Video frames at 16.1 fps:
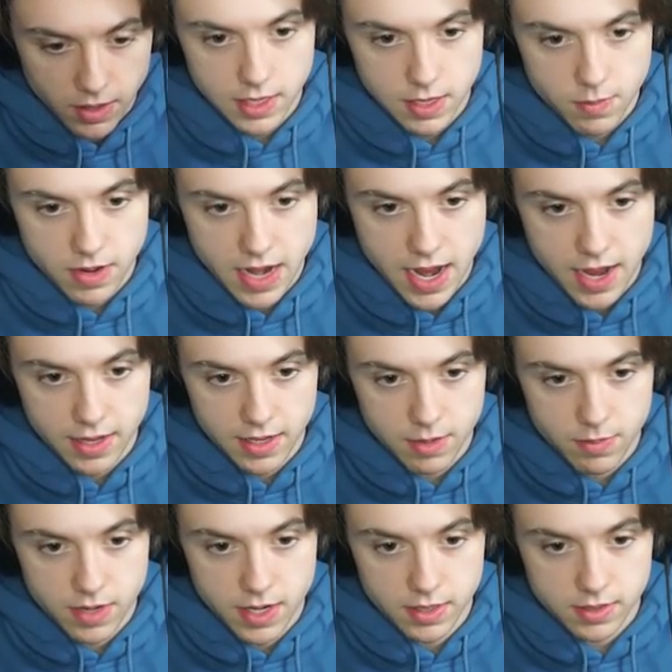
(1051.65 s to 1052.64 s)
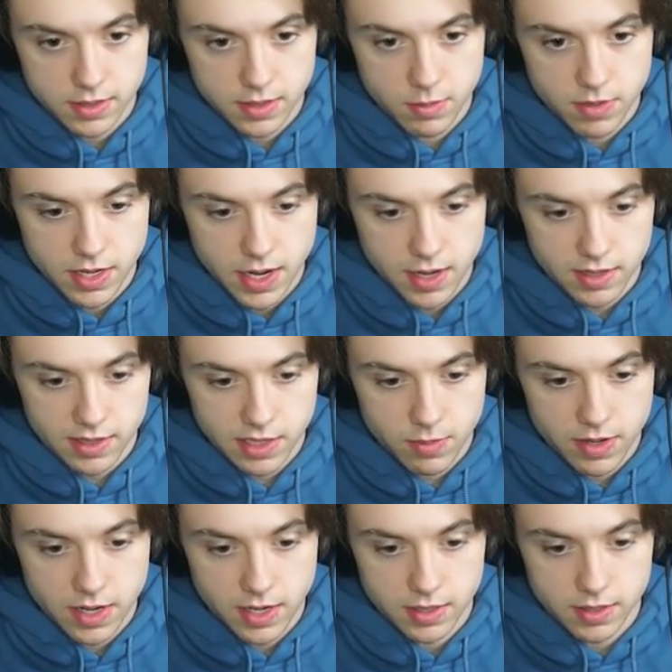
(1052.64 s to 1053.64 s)
Give me that, give me this, give me that, give
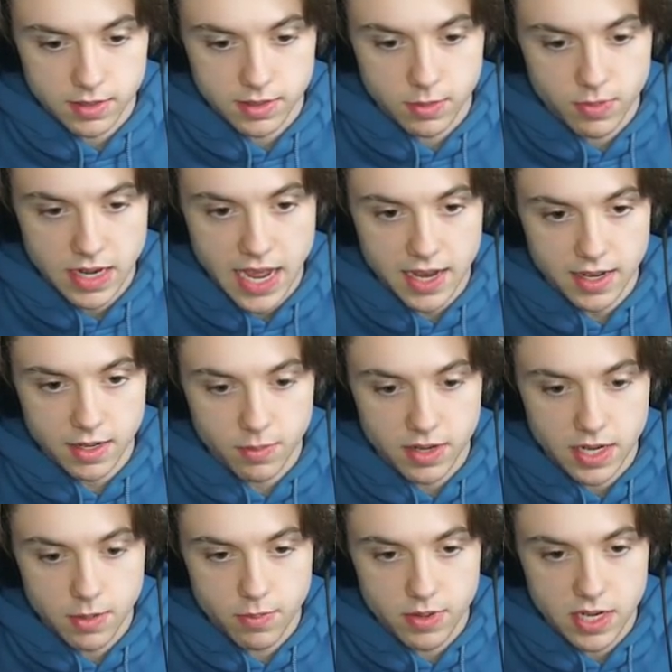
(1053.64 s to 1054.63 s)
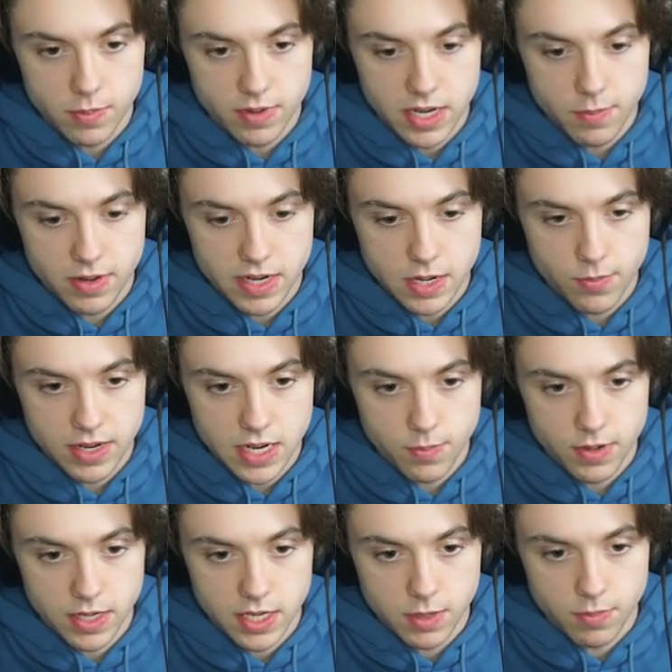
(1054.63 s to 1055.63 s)
me this, give me that, give me dibba dibba dibba dibba
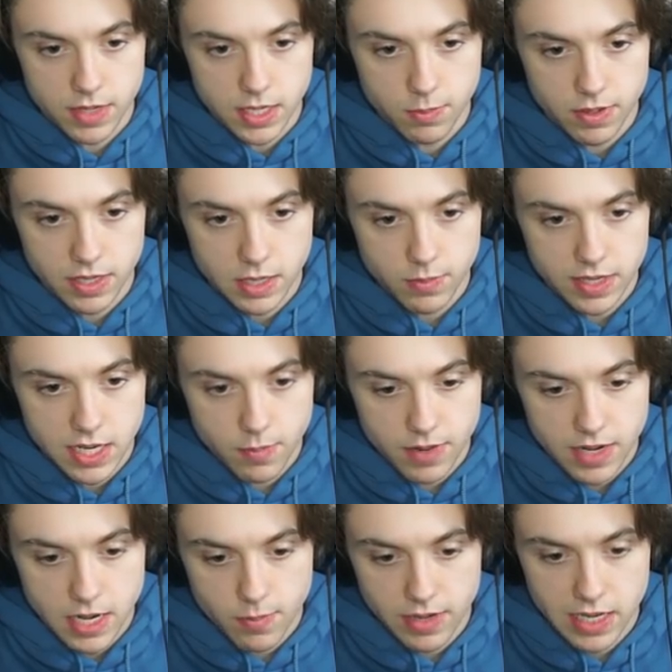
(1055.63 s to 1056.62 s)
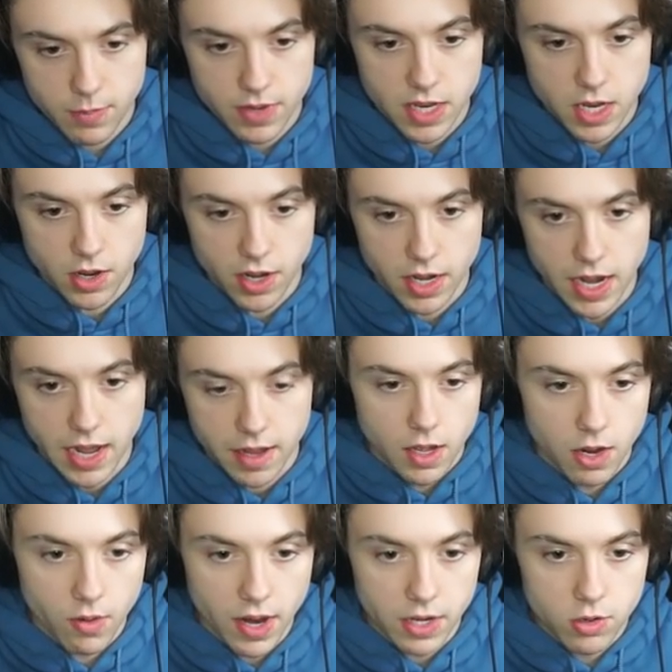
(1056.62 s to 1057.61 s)
dibba dibba dibba dibba dibba dibba all of that.
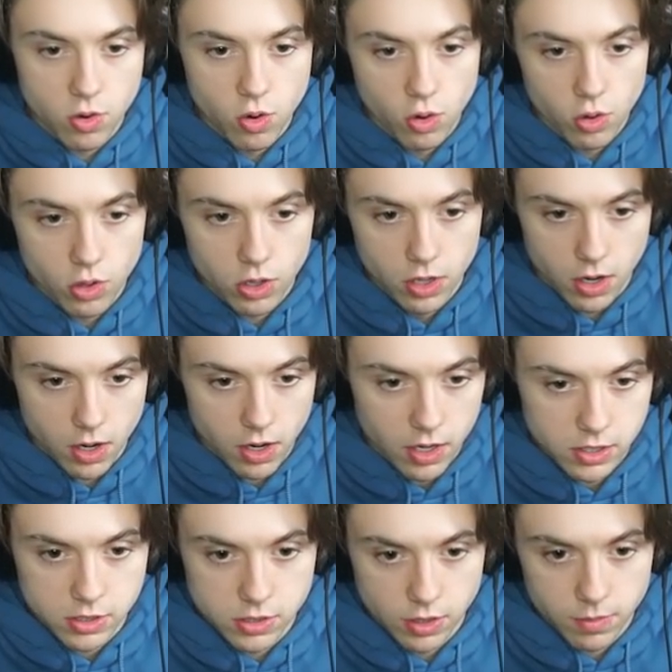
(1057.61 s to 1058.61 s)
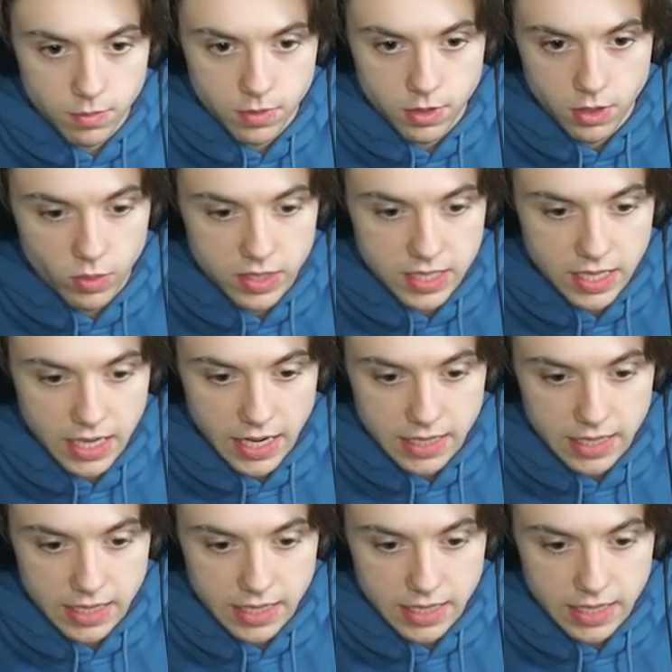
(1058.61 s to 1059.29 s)
Alright, cool, awesome, we did